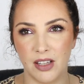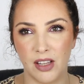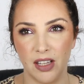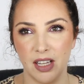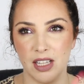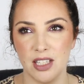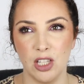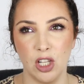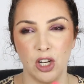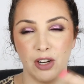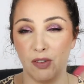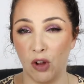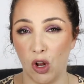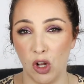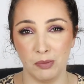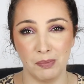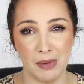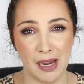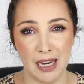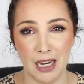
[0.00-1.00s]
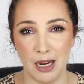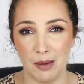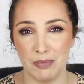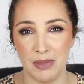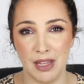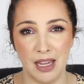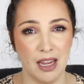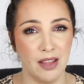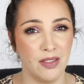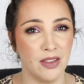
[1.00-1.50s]
There's a lot of old makeup
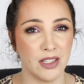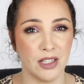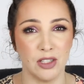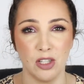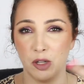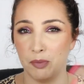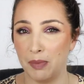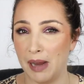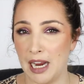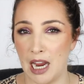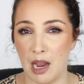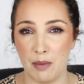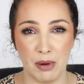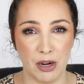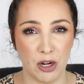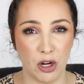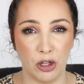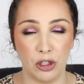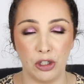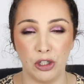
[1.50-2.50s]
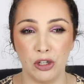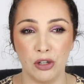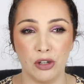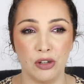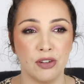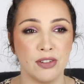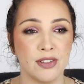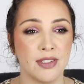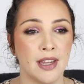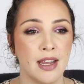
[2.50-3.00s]
there. There's a lot of makeup I don't
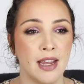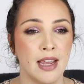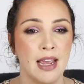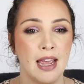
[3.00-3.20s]
use.